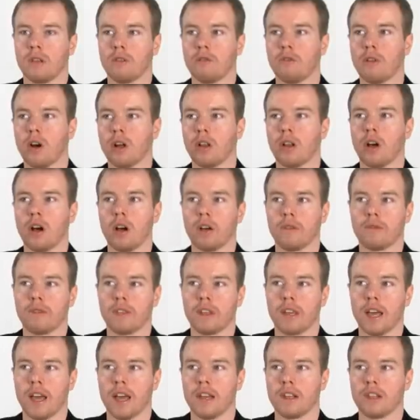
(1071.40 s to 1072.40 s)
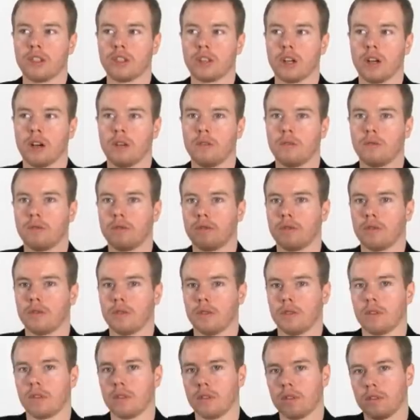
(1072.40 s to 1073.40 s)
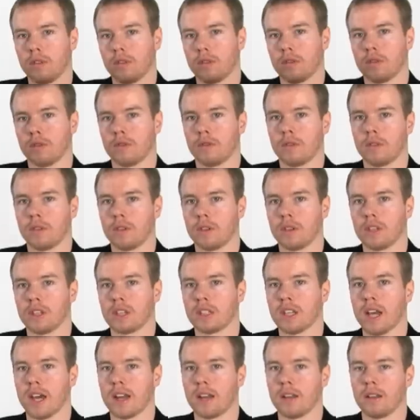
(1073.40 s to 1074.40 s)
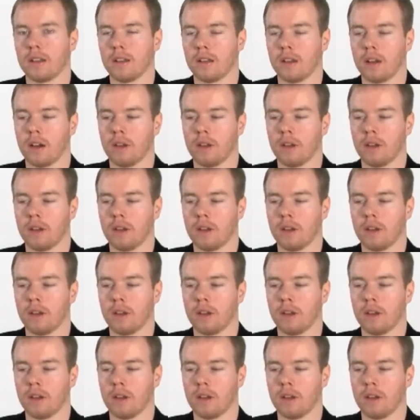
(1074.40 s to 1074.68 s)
fall off the edge of the side